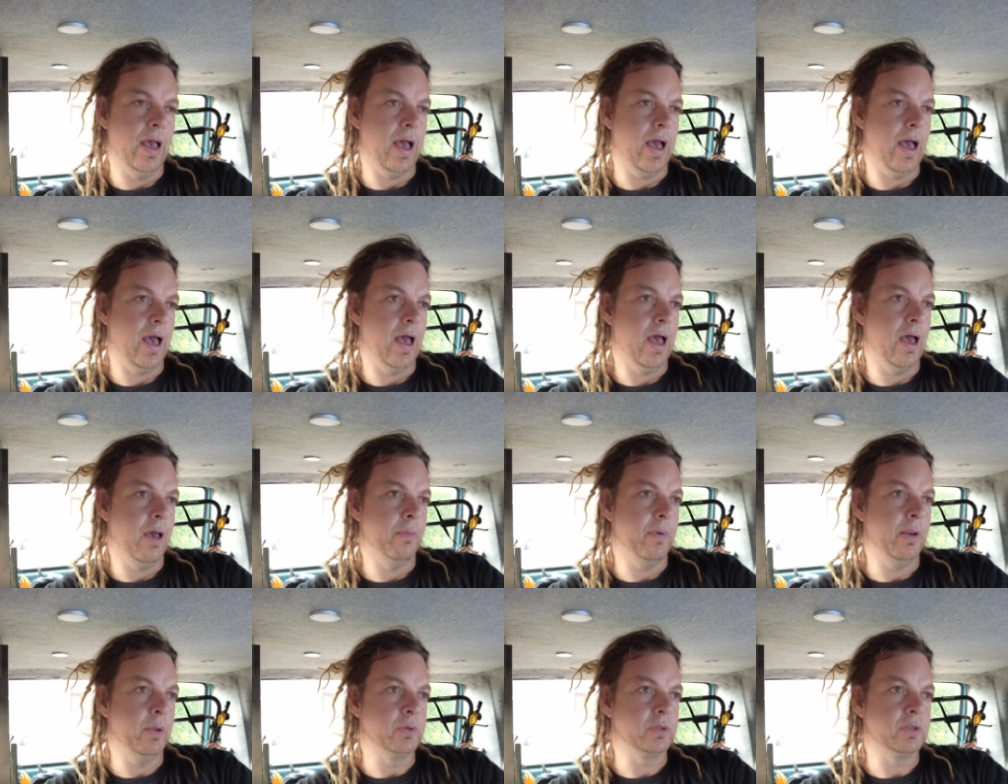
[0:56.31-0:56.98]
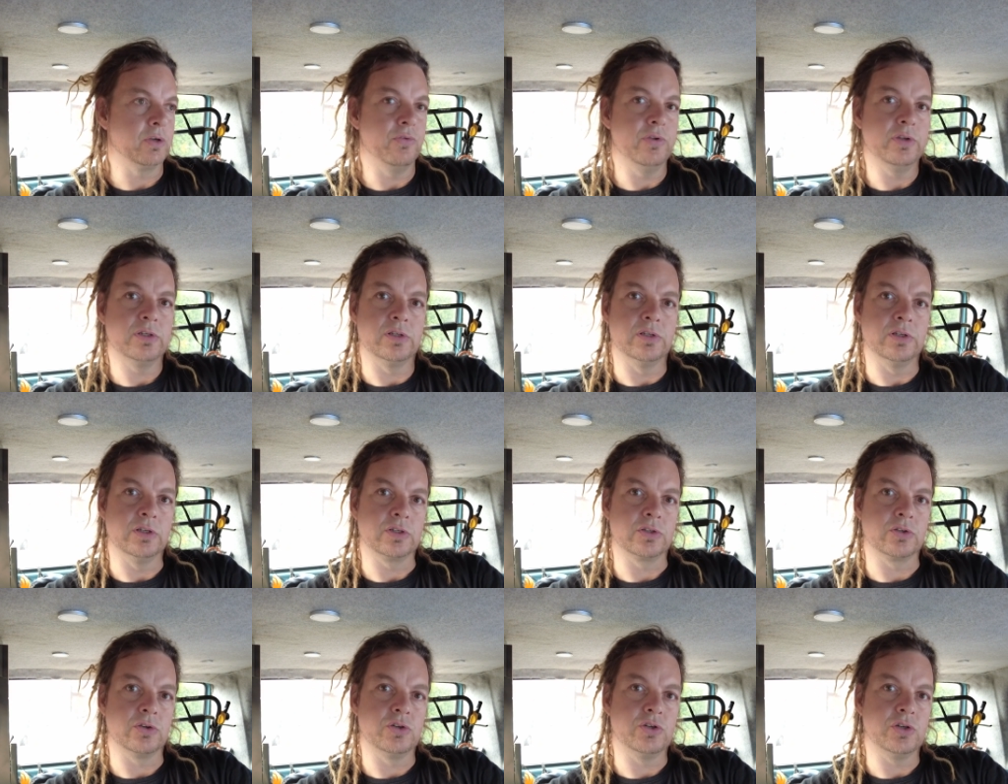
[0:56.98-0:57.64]
Um, and it was a
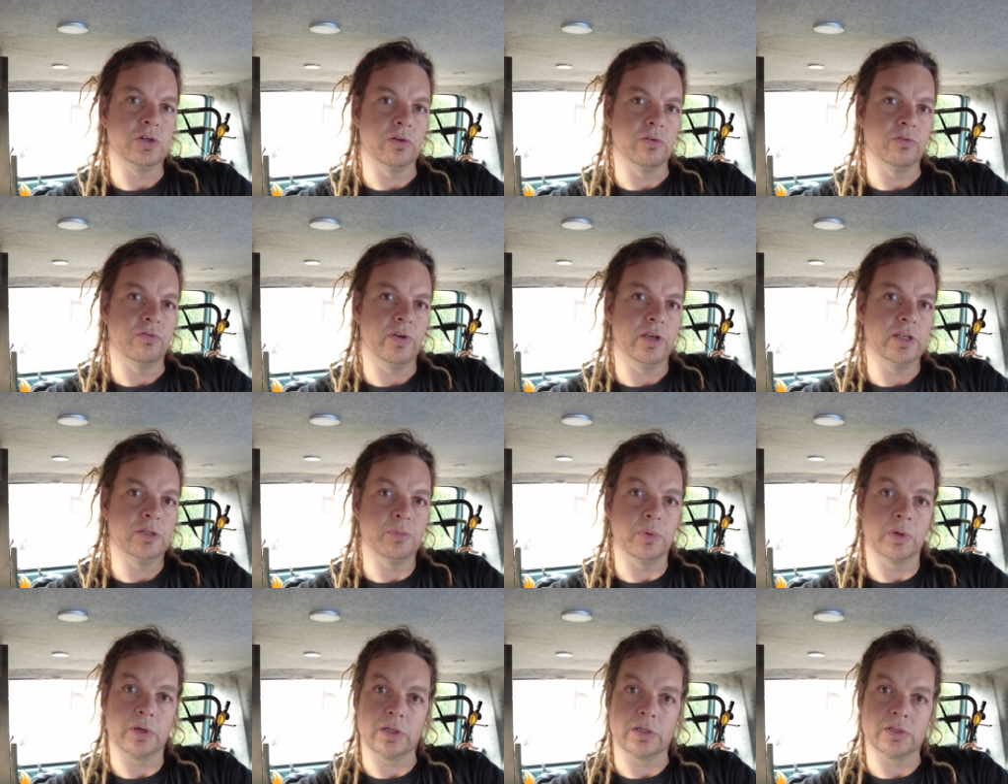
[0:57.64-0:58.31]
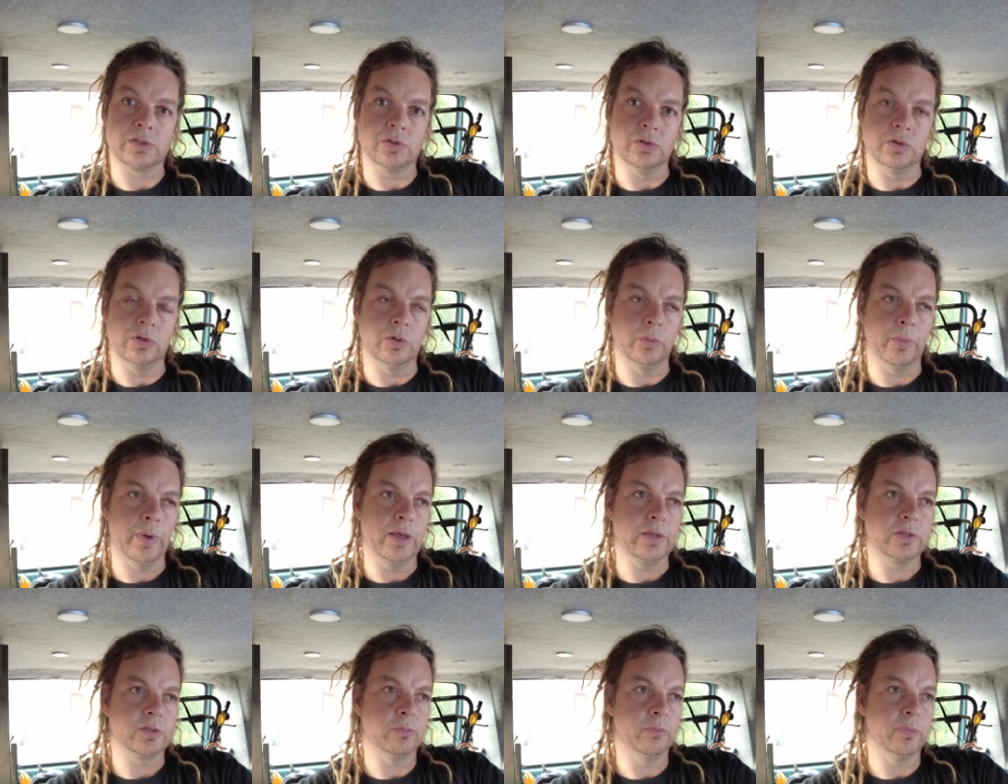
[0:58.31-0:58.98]
recent discussion on Facebook I saw
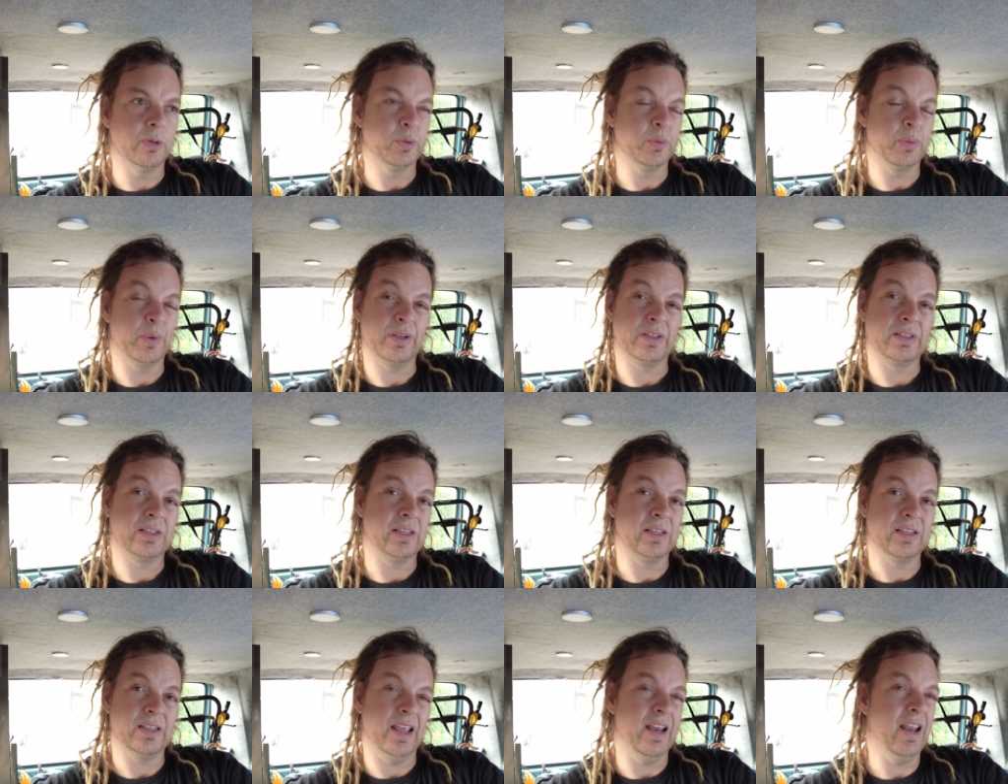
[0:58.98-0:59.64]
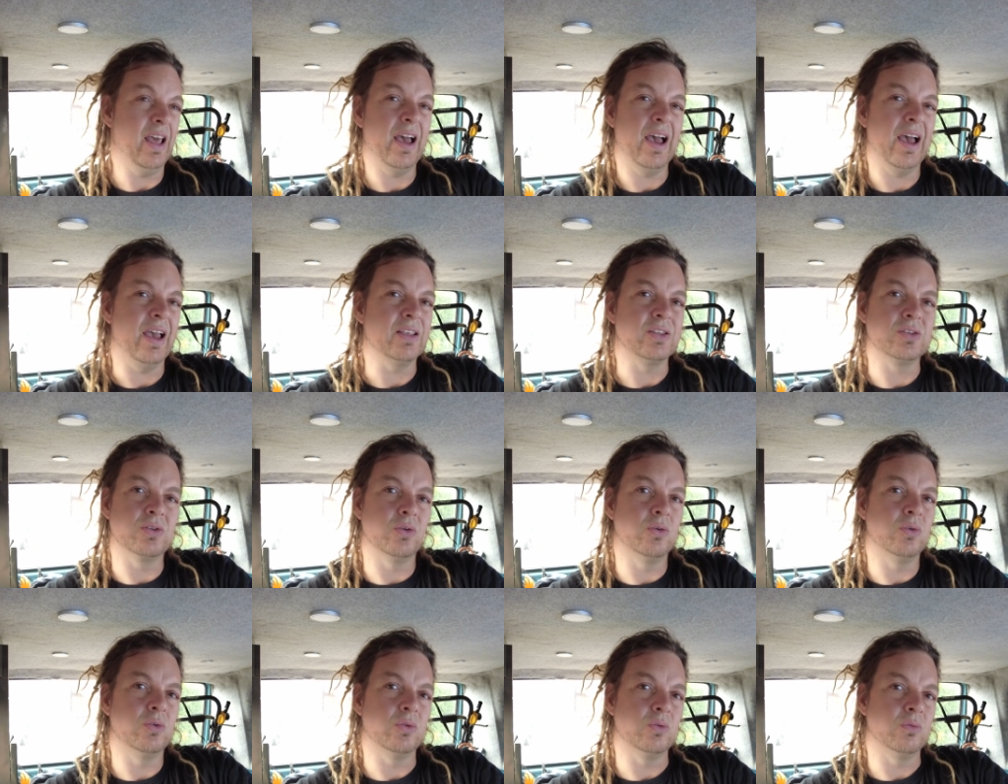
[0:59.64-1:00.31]
where somebody was basically saying, "Ah,
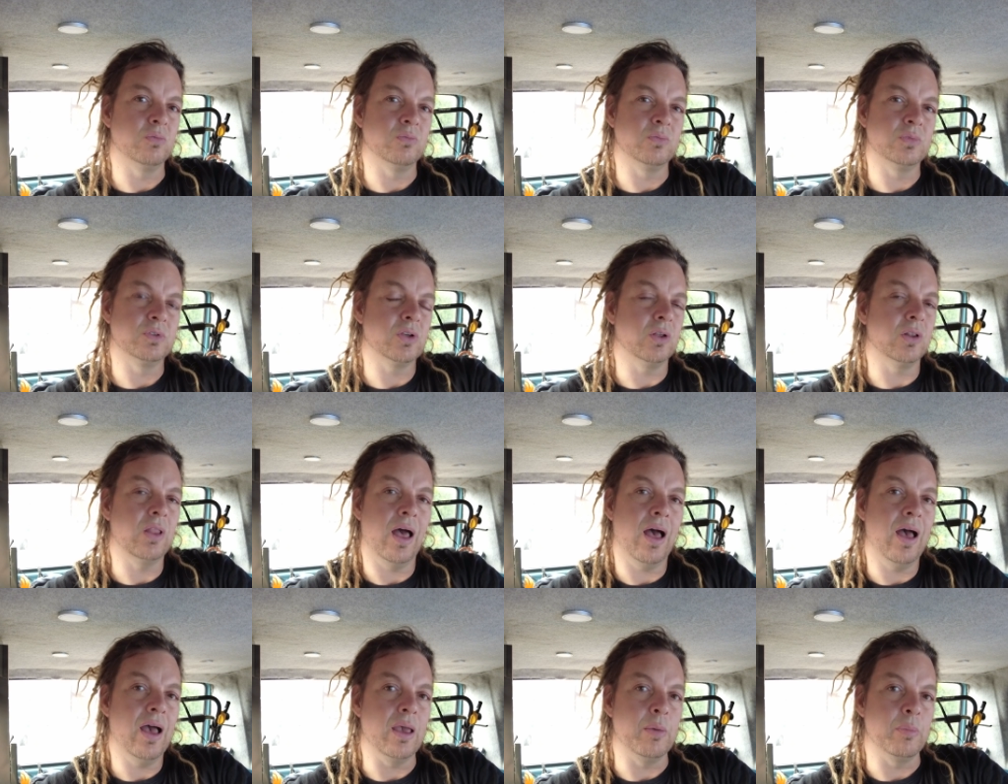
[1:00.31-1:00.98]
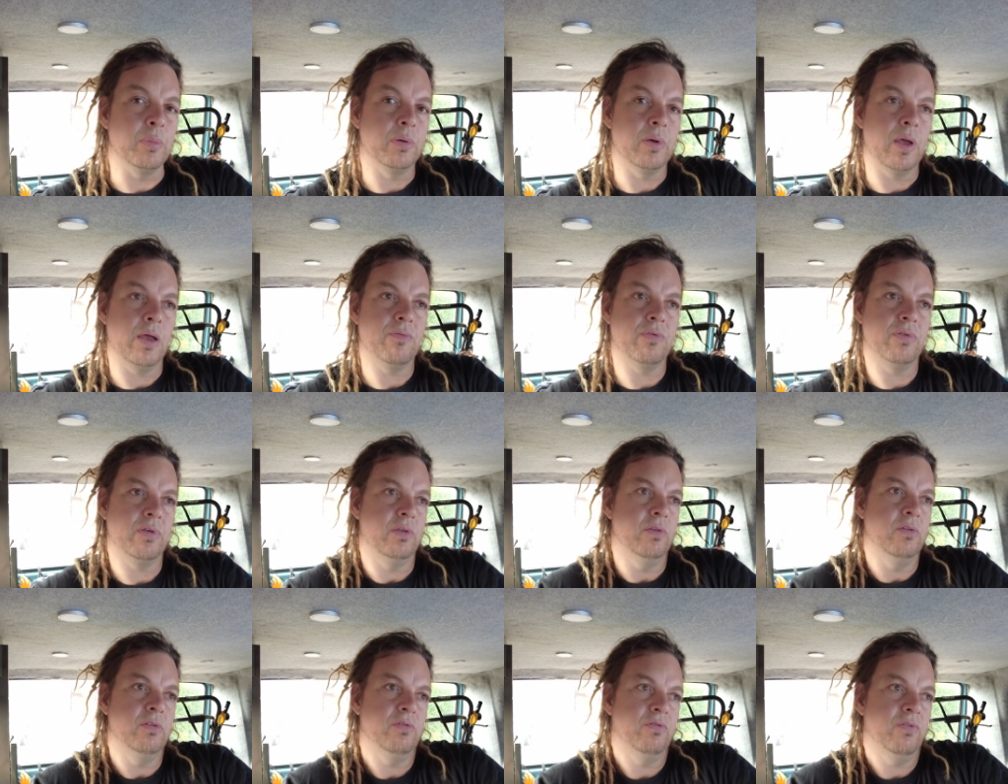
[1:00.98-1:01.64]
it's all it's all hype.
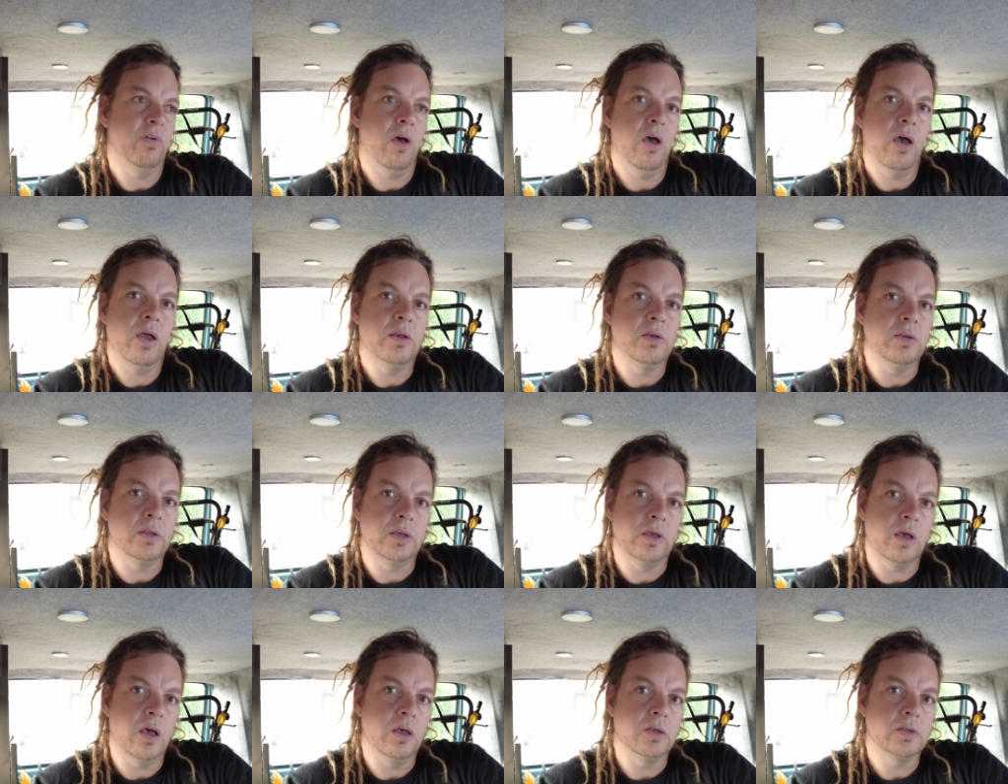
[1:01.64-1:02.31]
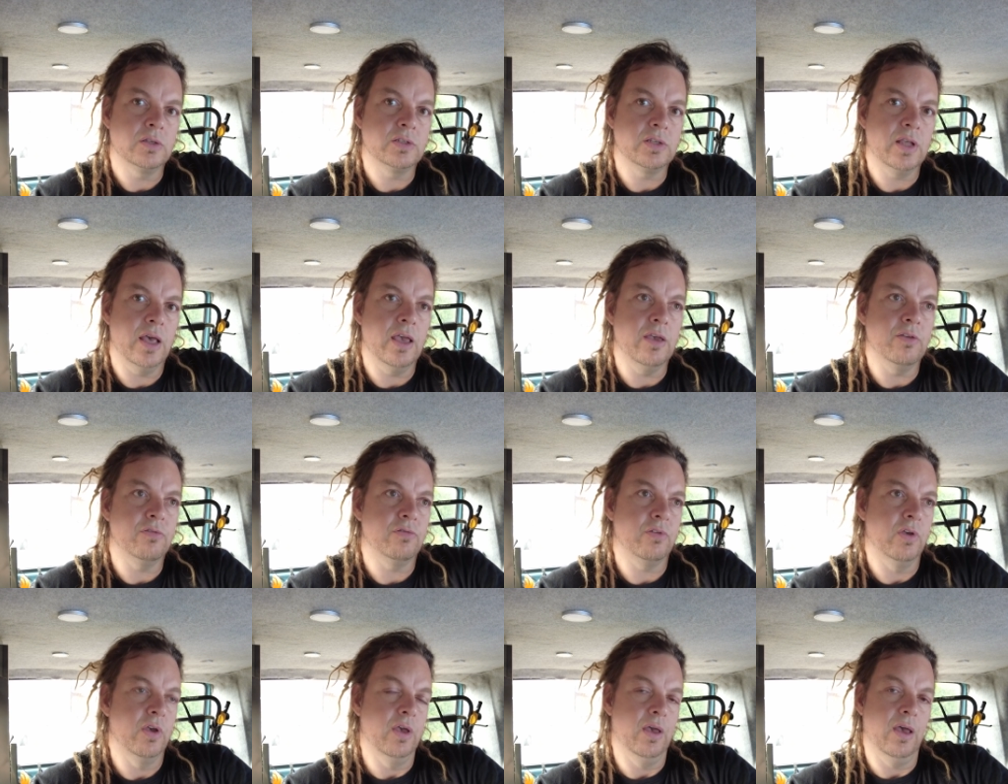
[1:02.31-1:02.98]
Everything's fine. Your car's
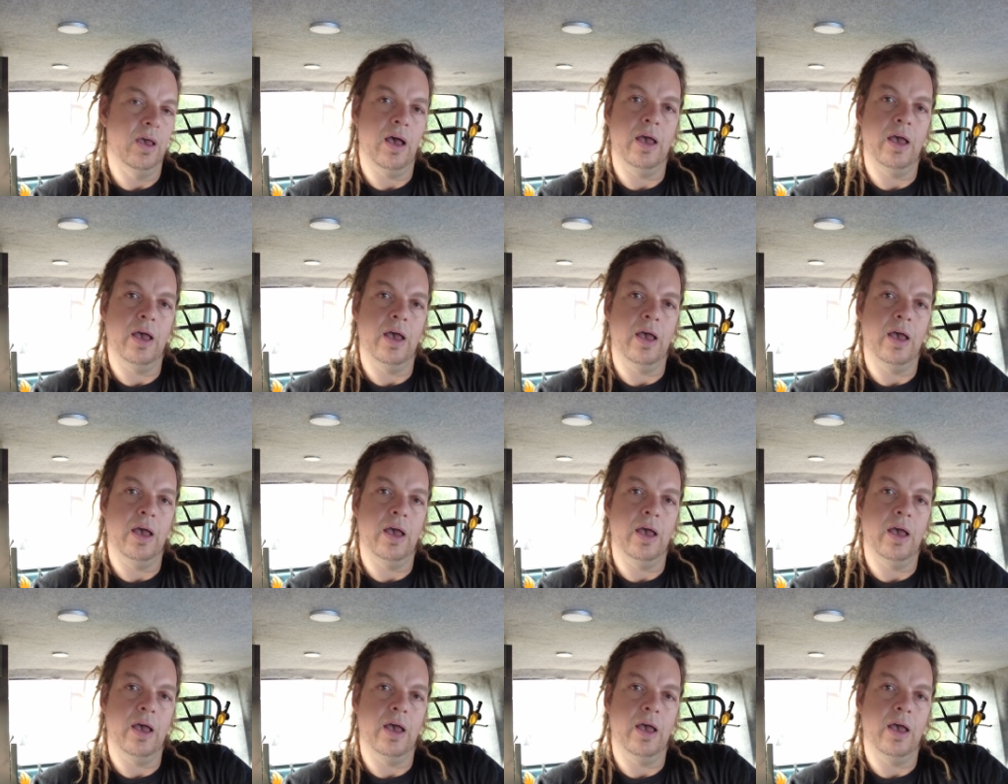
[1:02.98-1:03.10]
safe.